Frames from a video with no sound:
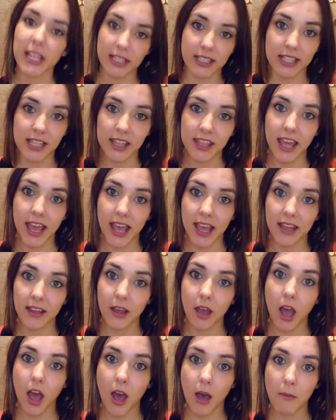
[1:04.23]
into that
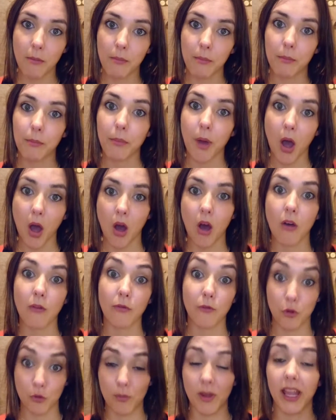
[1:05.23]

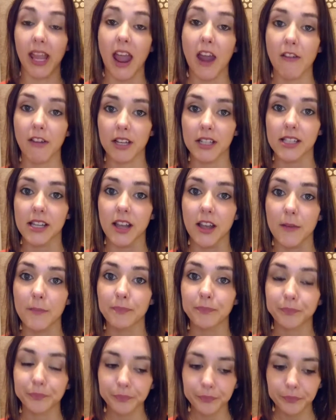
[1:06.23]
part for my character.